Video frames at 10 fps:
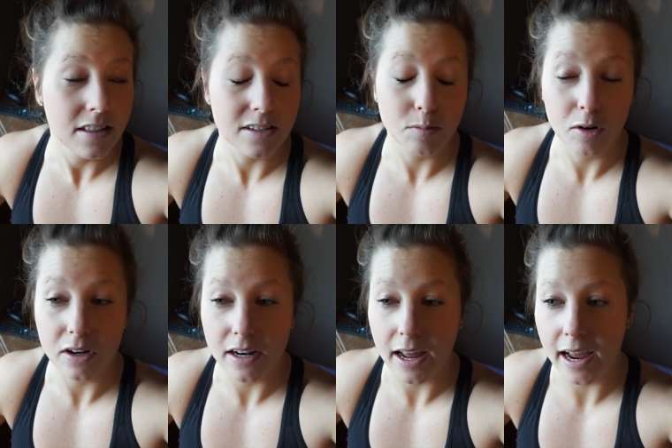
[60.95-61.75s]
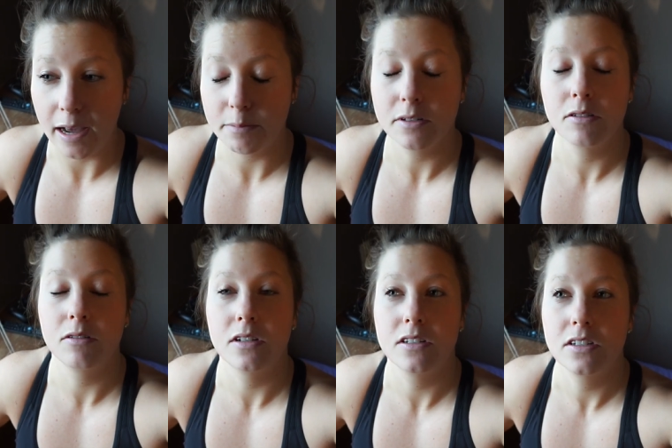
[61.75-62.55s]
this morning
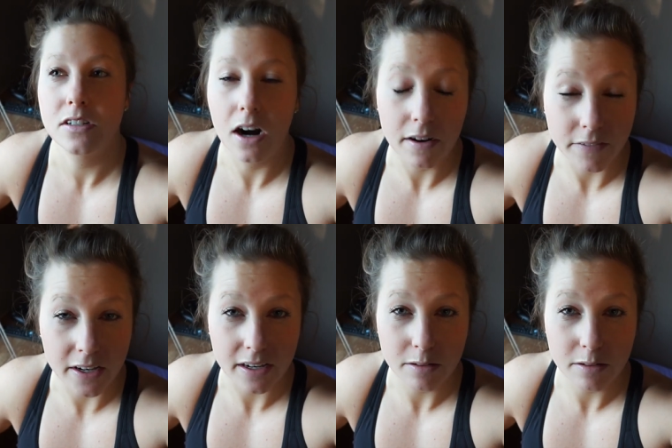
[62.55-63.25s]
absolutely starving.